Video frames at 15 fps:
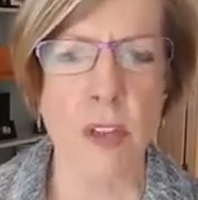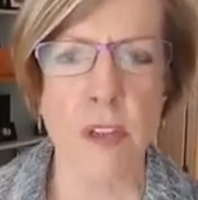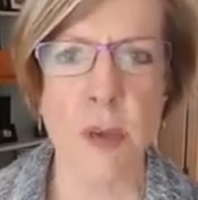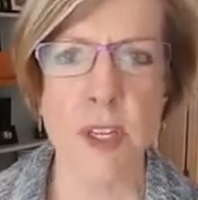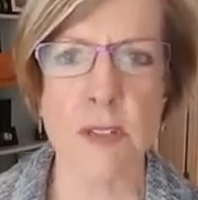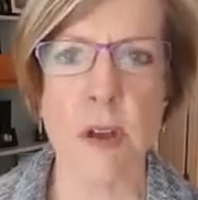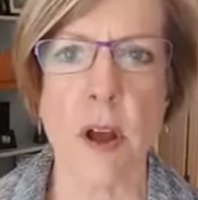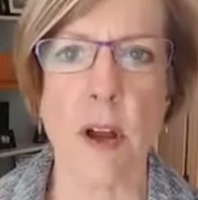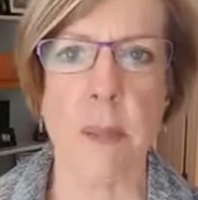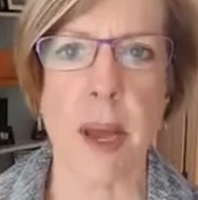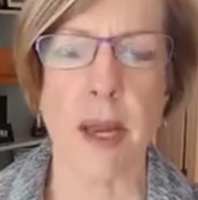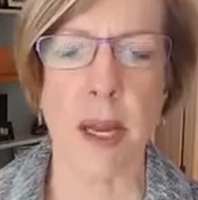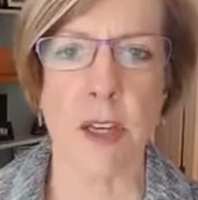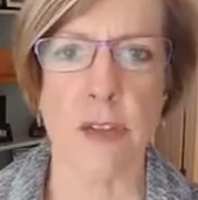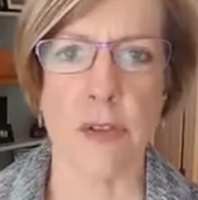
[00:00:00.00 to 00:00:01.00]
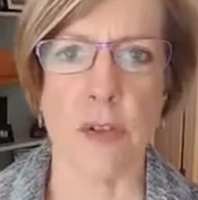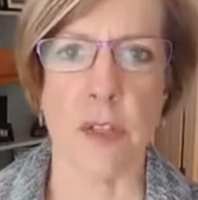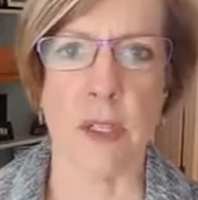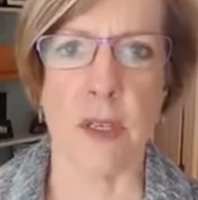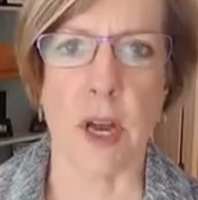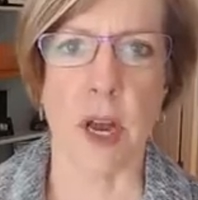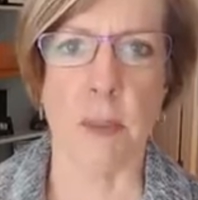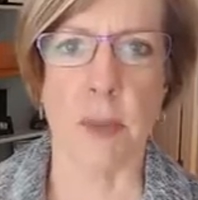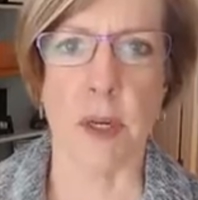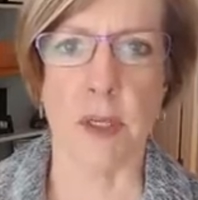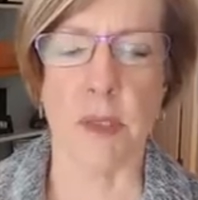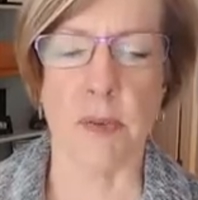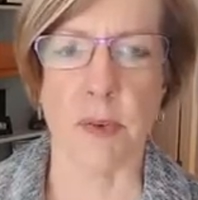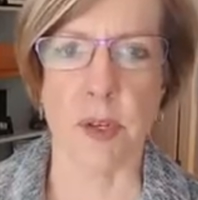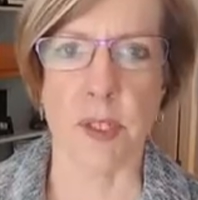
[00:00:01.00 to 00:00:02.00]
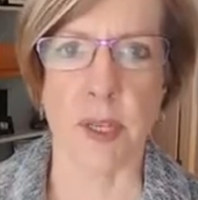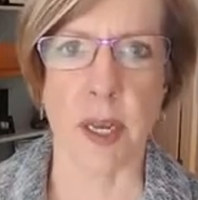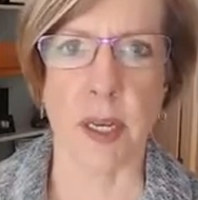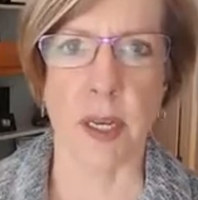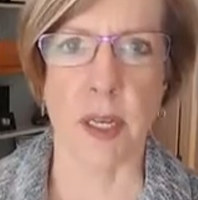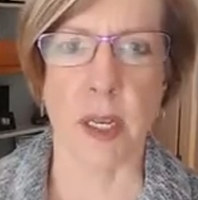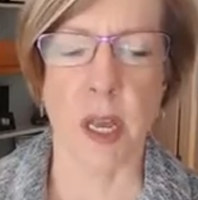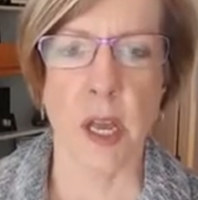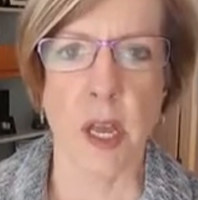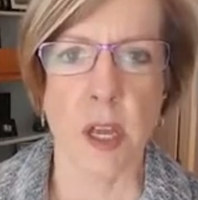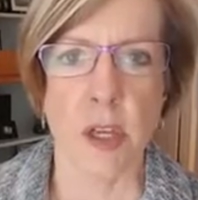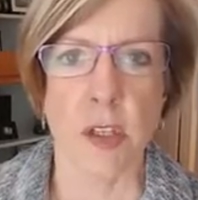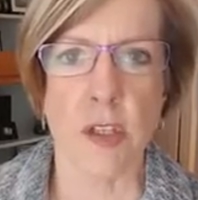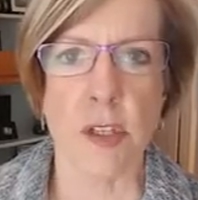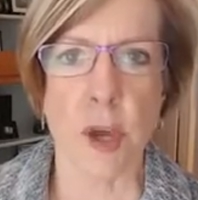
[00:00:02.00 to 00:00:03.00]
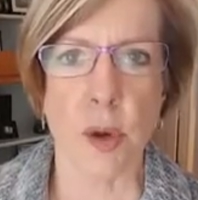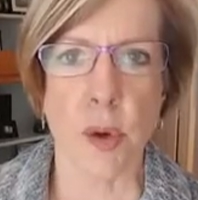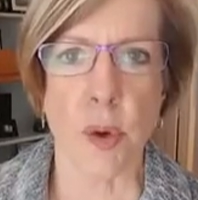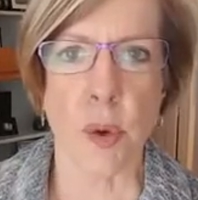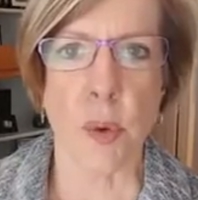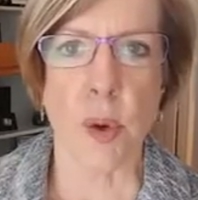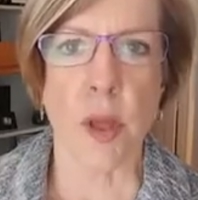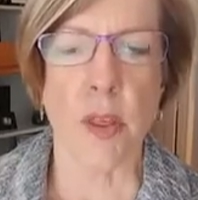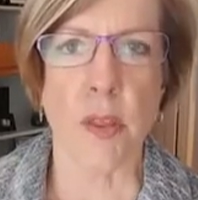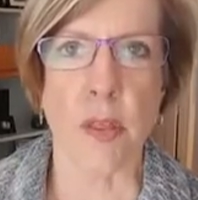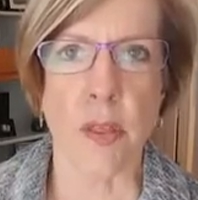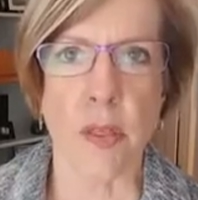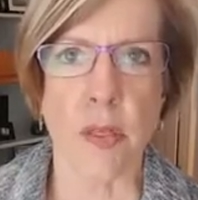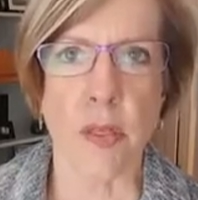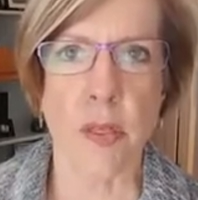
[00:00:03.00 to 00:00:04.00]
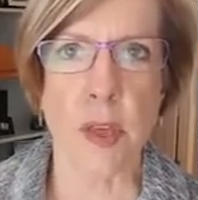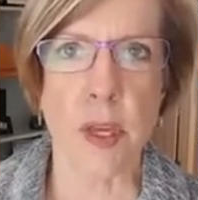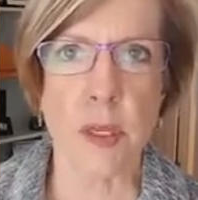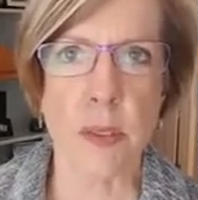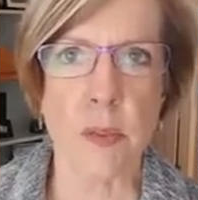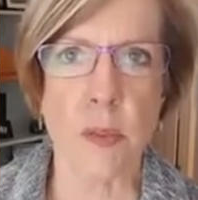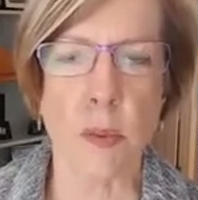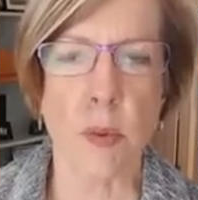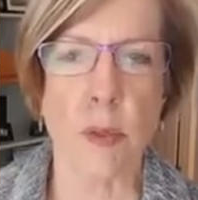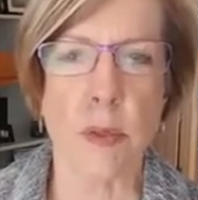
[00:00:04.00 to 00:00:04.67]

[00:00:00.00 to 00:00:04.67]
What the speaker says: So let's talk about estrogen dominance for a second. So this